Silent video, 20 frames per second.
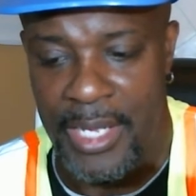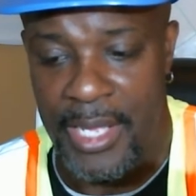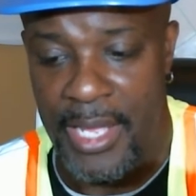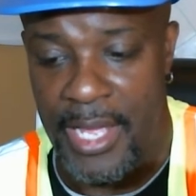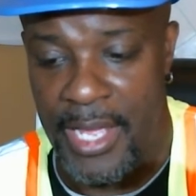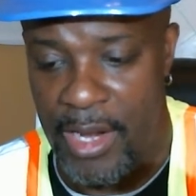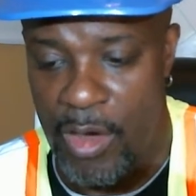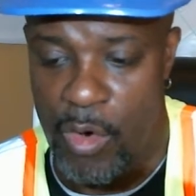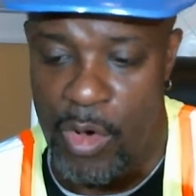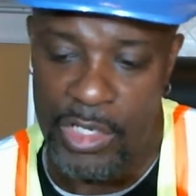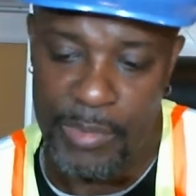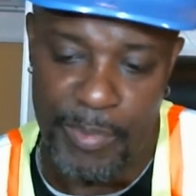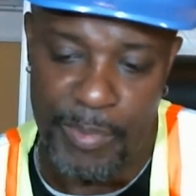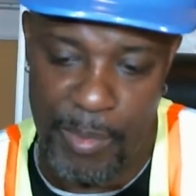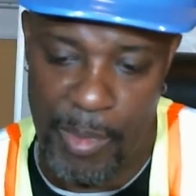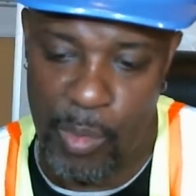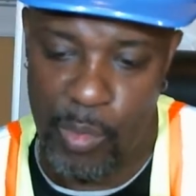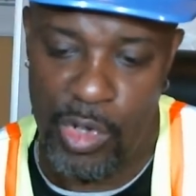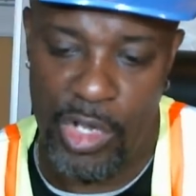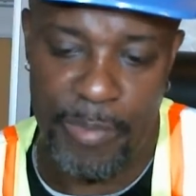And I always put
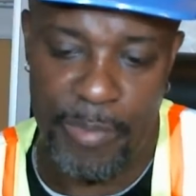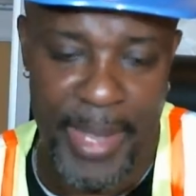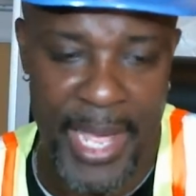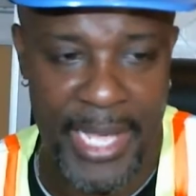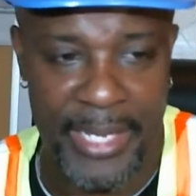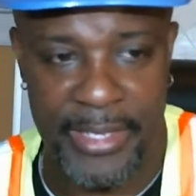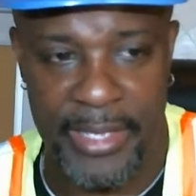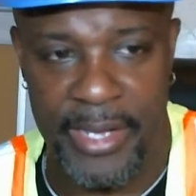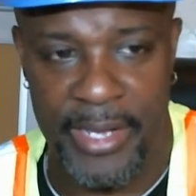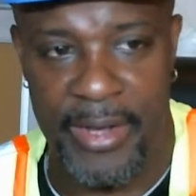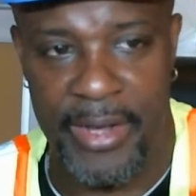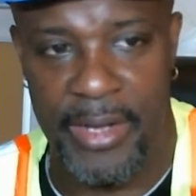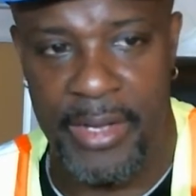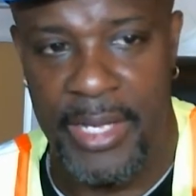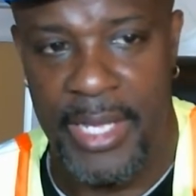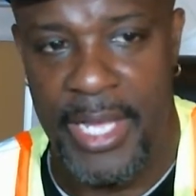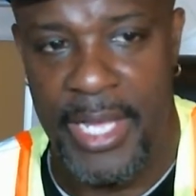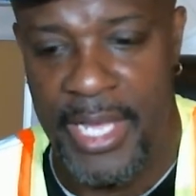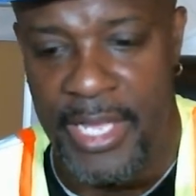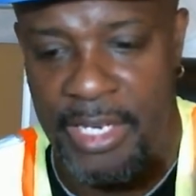my wood back there,
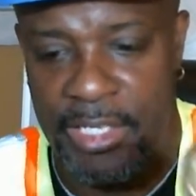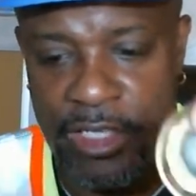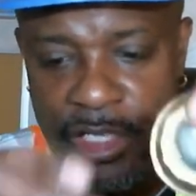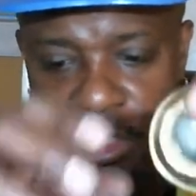and it's a